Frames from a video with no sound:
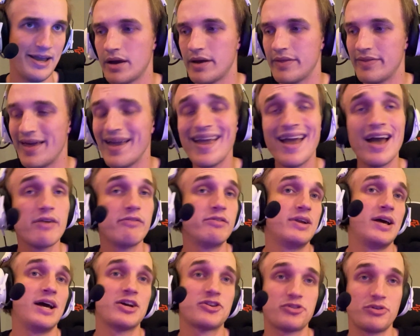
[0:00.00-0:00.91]
They have a
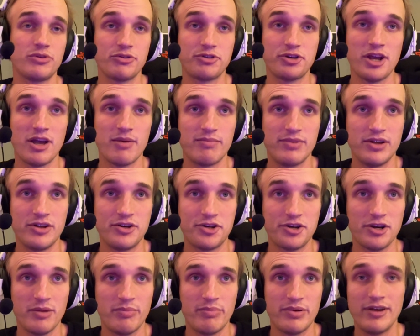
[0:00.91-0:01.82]
national
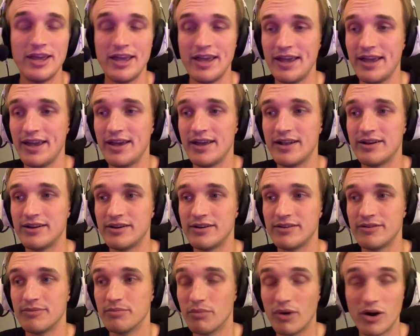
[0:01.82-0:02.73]
championship in
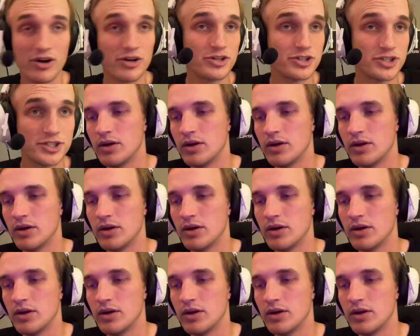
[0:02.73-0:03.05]
March.